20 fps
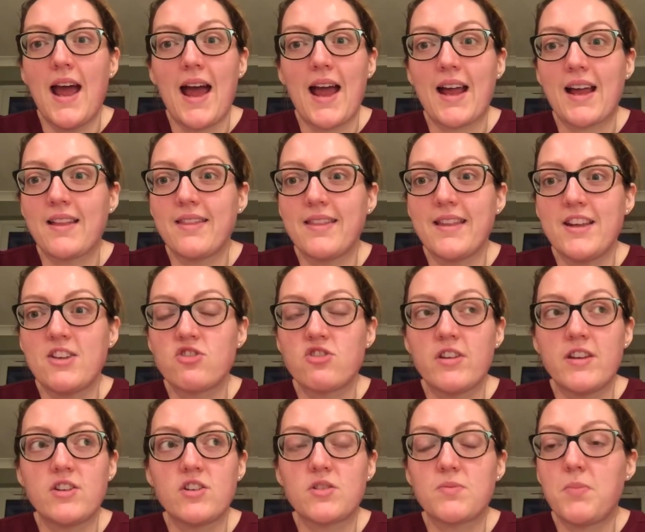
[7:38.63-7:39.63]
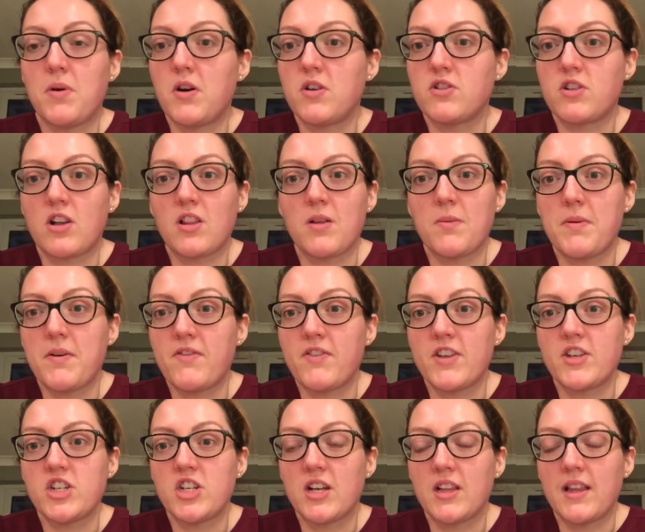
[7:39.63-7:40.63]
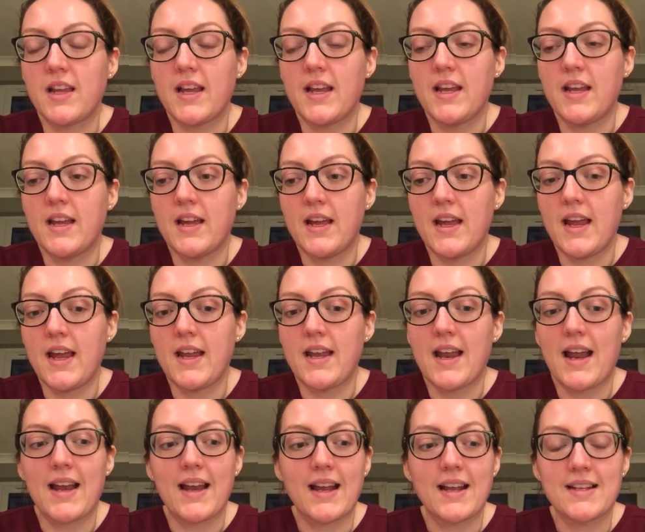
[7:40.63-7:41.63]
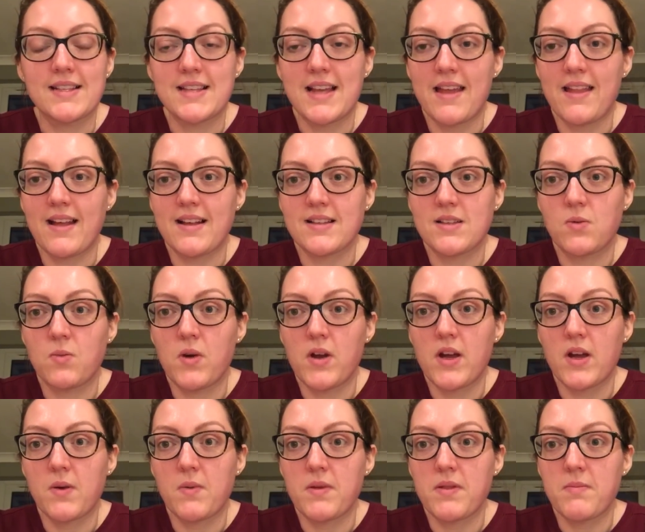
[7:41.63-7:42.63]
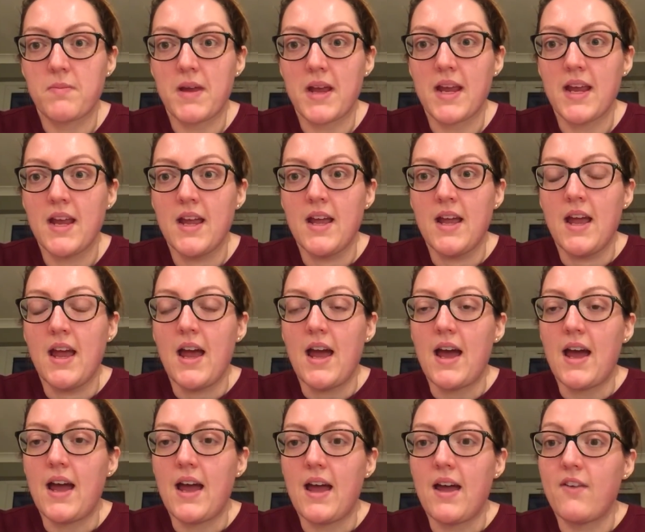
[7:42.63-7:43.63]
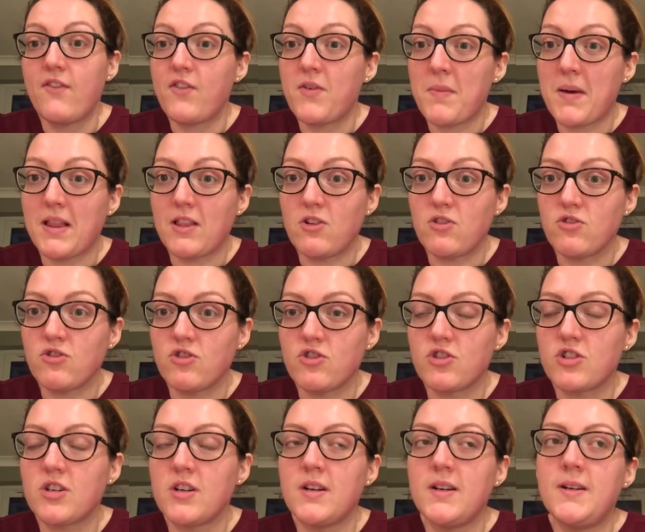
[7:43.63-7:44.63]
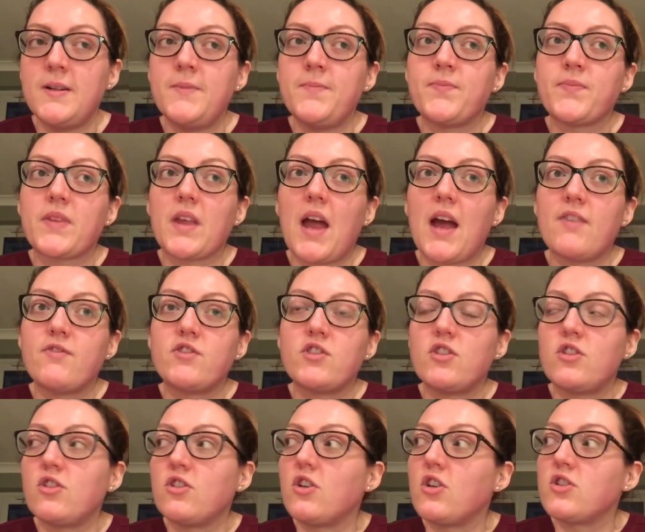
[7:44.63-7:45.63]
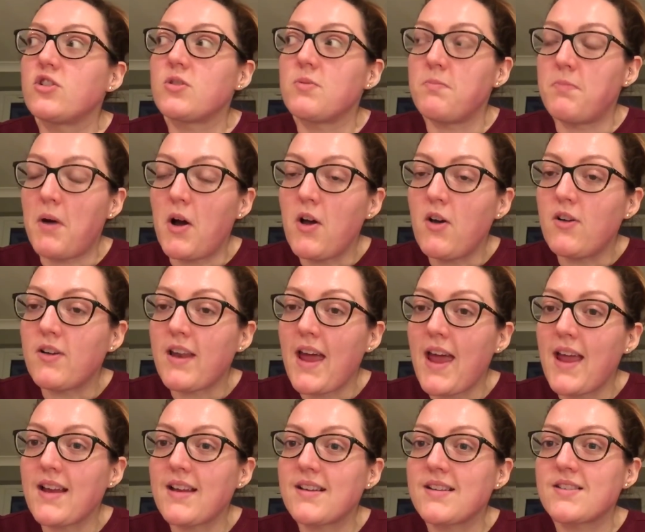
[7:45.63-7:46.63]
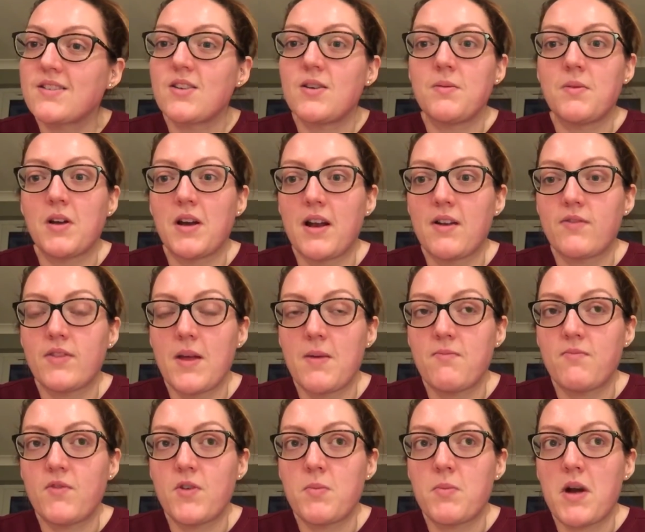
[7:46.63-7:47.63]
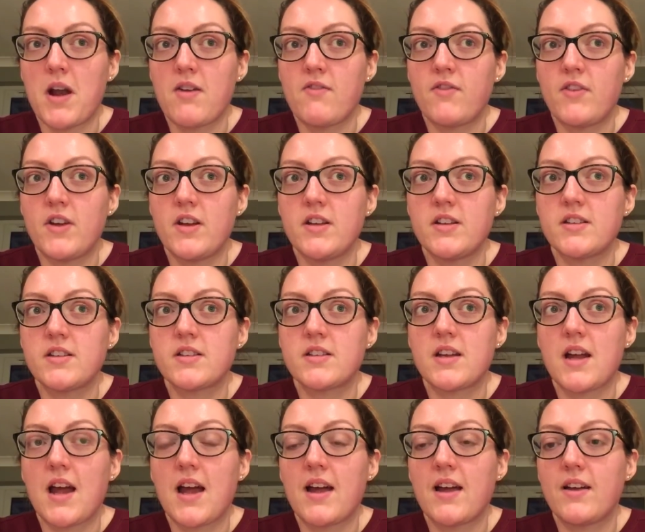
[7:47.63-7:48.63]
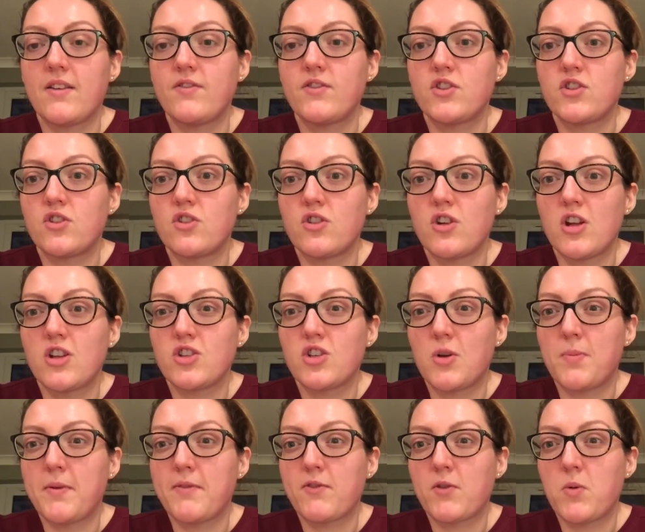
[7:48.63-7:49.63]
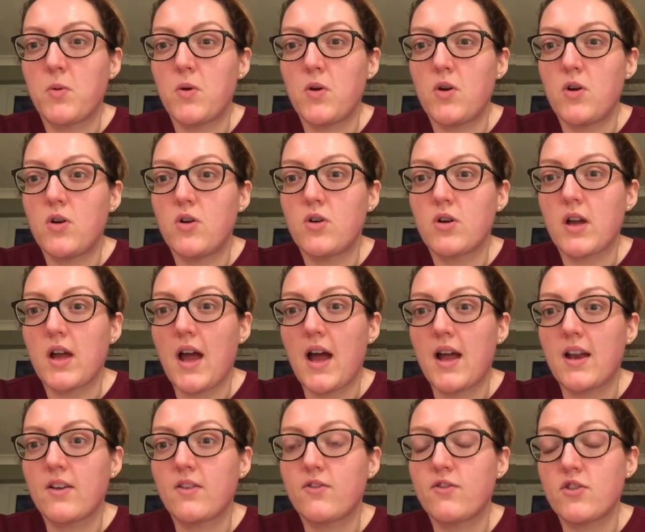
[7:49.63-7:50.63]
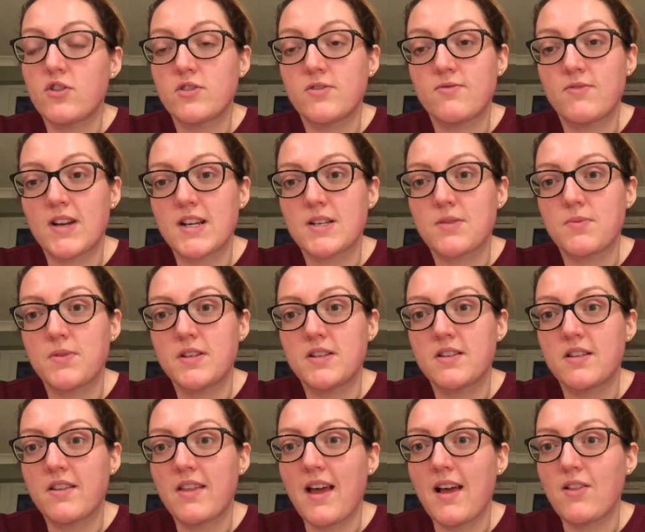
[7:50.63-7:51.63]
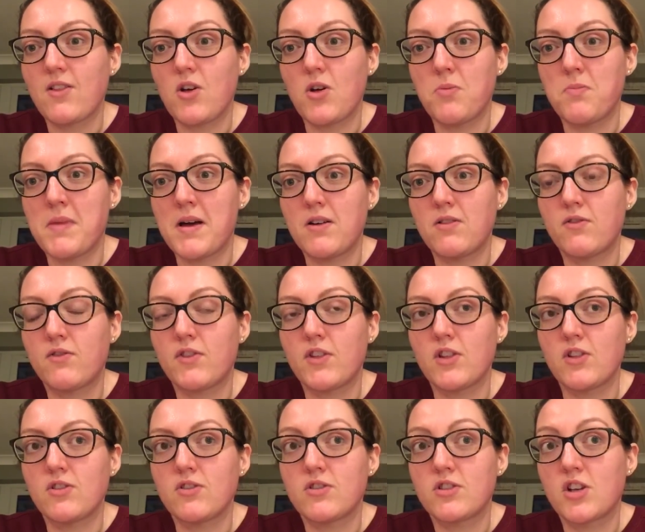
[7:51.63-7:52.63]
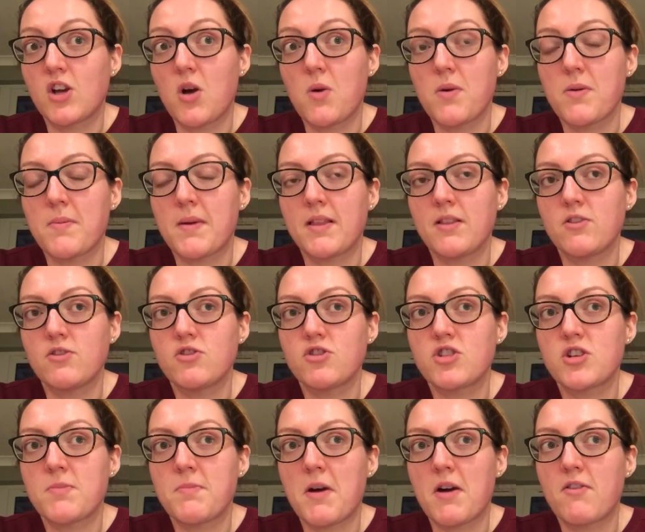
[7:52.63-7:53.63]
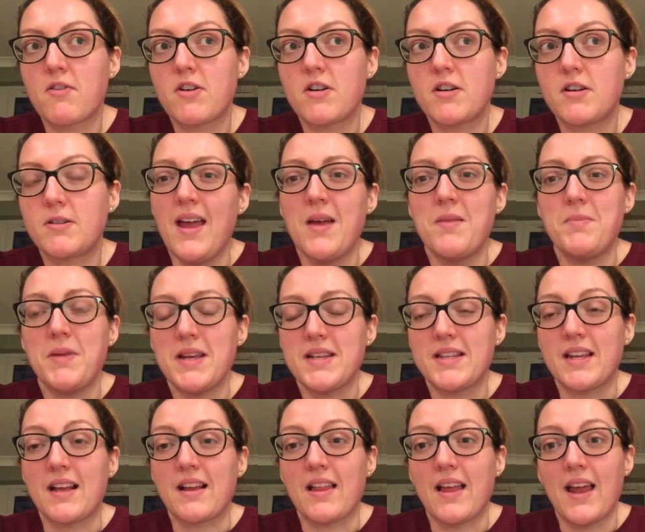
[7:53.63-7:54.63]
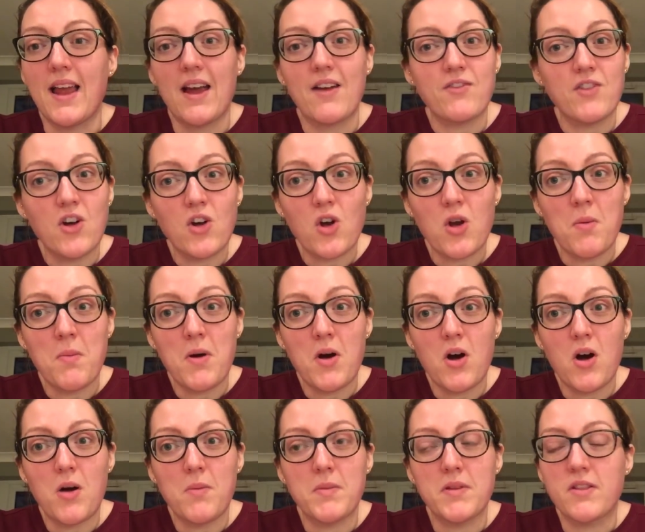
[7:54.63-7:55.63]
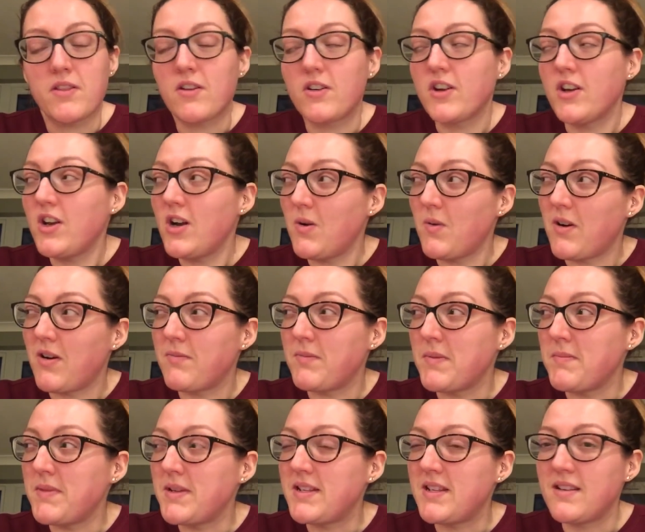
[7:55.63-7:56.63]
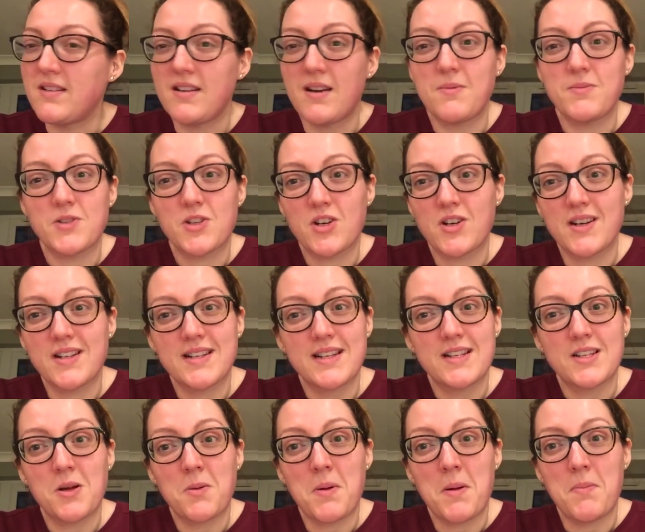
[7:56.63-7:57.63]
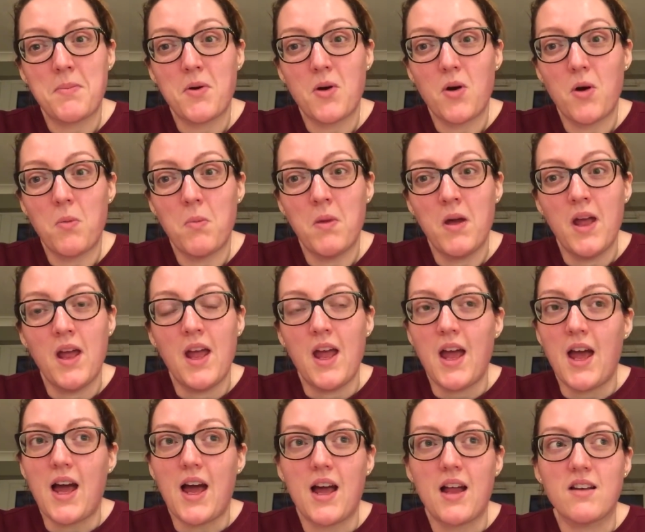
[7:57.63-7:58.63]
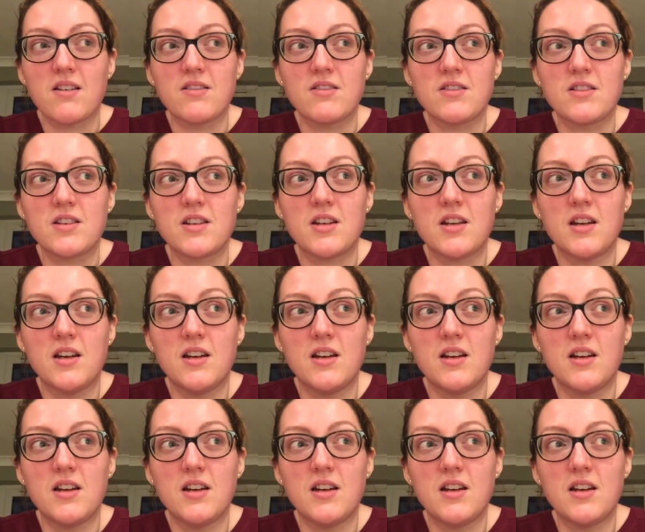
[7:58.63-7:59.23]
I can literally just put a dollop of the chili in and I can take that to work with me for my lunch. I've done some boiled eggs, so I'm going to have them for breakfast. I've done a tub of quark and frozen raspberries, so that'll all melt to go with my lunch tomorrow. Basically, I've not come home and thought, you know what, I've been busy today, I'm just going to sit on my bum and